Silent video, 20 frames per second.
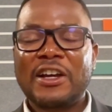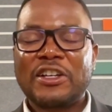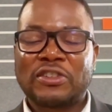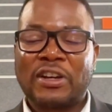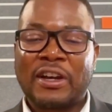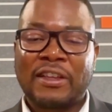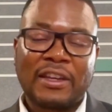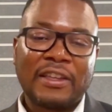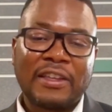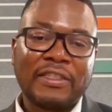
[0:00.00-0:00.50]

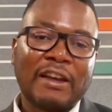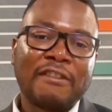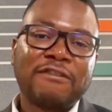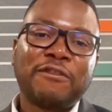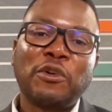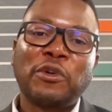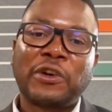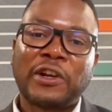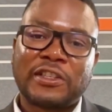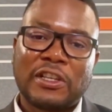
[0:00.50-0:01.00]
So I think that
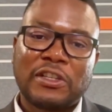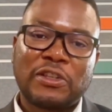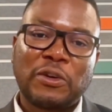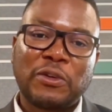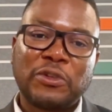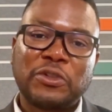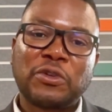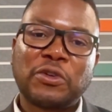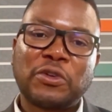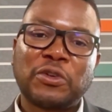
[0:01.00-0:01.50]
focus is
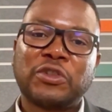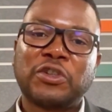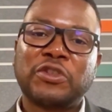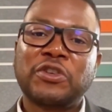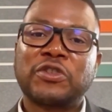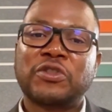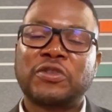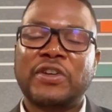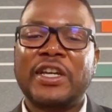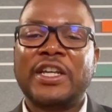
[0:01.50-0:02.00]
going to
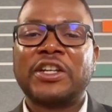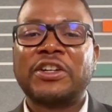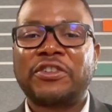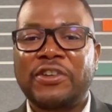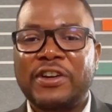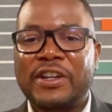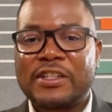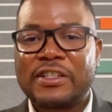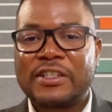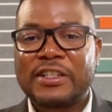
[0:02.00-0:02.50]
continue to
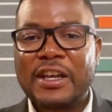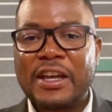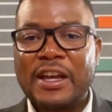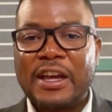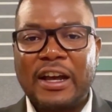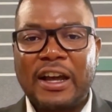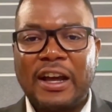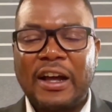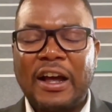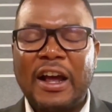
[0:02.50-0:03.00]
increase.
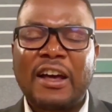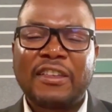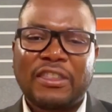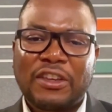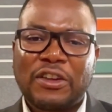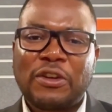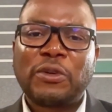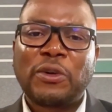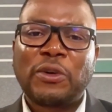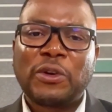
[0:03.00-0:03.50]
I
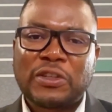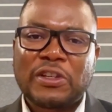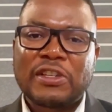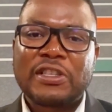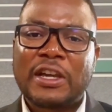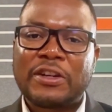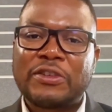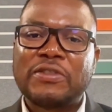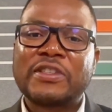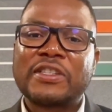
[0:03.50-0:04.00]
think you'll also
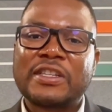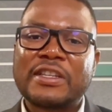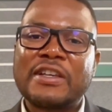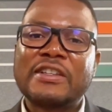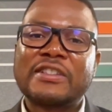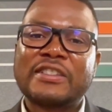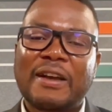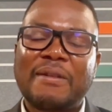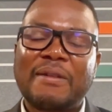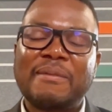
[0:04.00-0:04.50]
start to
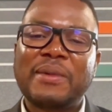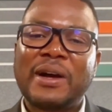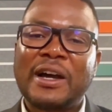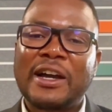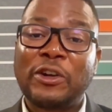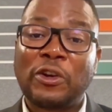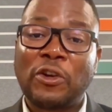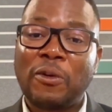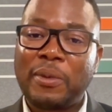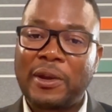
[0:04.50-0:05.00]
see some
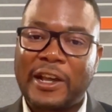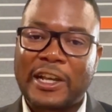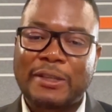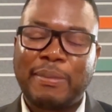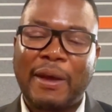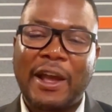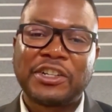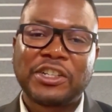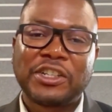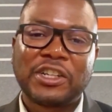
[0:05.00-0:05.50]
global
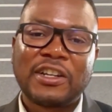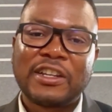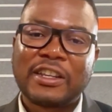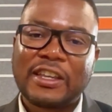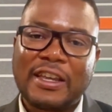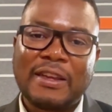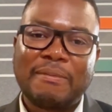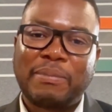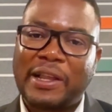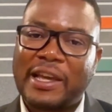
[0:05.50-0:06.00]
expansion in
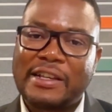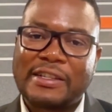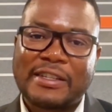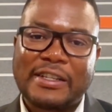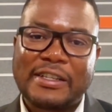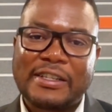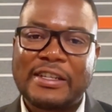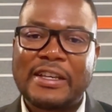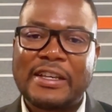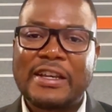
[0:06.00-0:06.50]
key
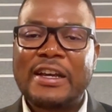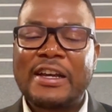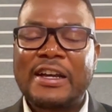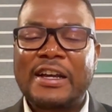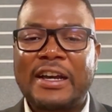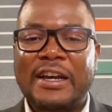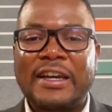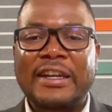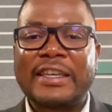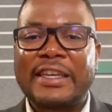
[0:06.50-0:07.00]
places,
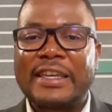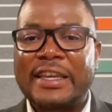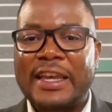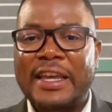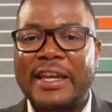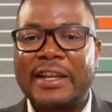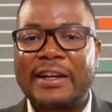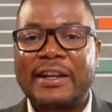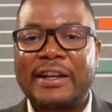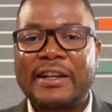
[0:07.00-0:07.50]
in
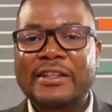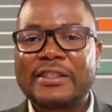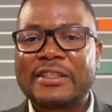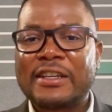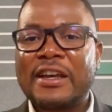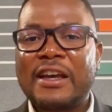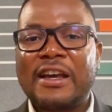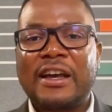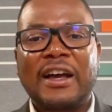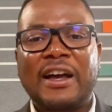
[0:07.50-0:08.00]
key areas,
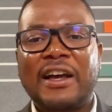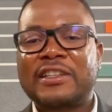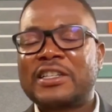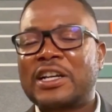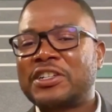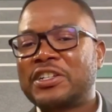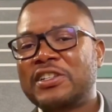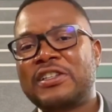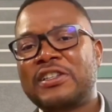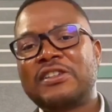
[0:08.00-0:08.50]

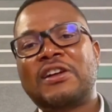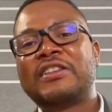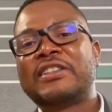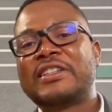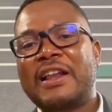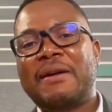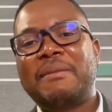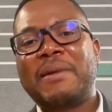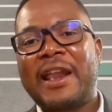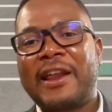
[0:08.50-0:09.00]
such as in our
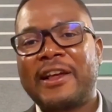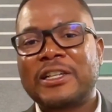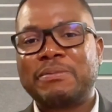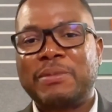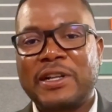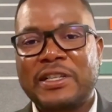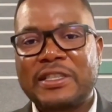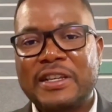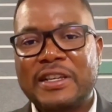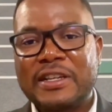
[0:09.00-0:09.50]
telematics
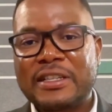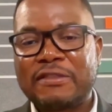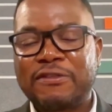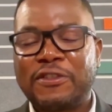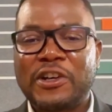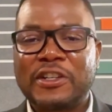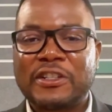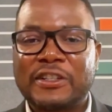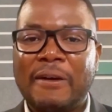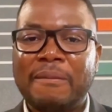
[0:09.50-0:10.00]
business,
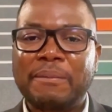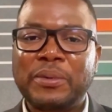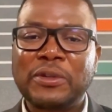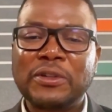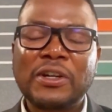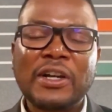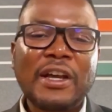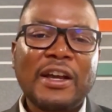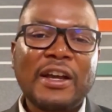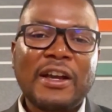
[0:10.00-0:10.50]
for
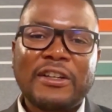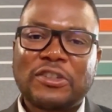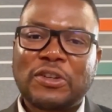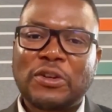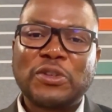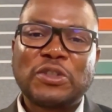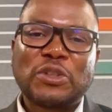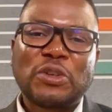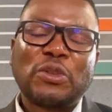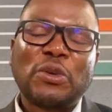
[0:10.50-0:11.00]
example.
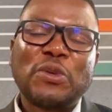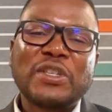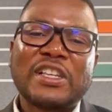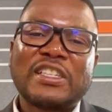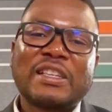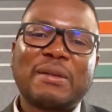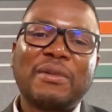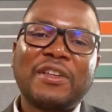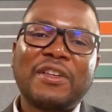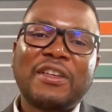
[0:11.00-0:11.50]
So those are
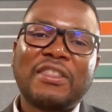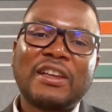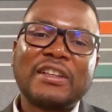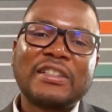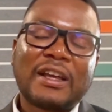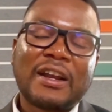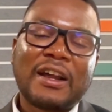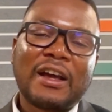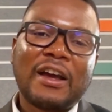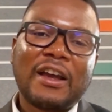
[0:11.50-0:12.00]
some of the things
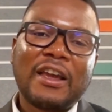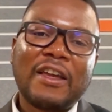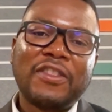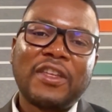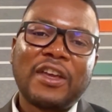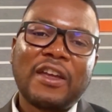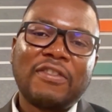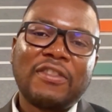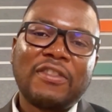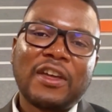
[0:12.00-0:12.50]
that are in
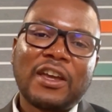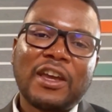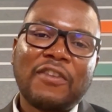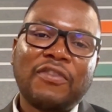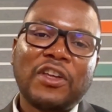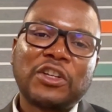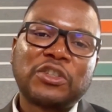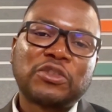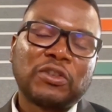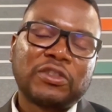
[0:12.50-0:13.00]

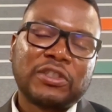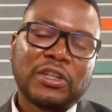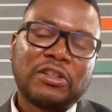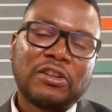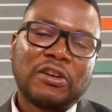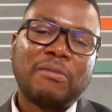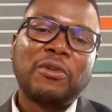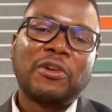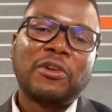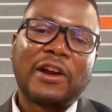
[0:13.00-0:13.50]
the shorter
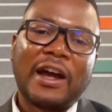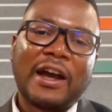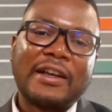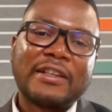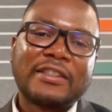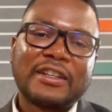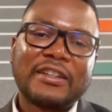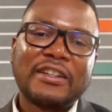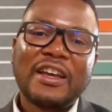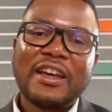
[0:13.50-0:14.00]
term
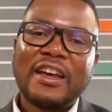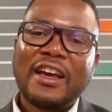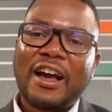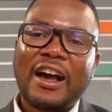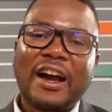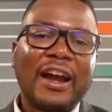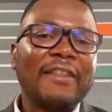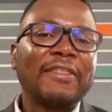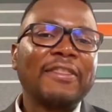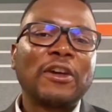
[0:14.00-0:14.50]
horizon.
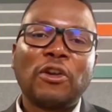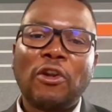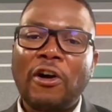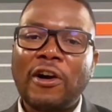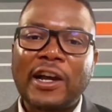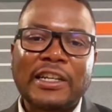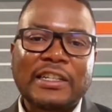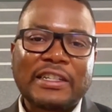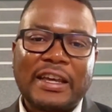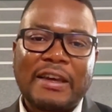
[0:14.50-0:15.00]
In the
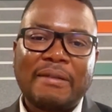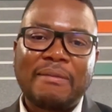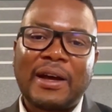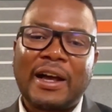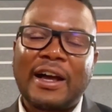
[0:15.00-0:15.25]
longer term,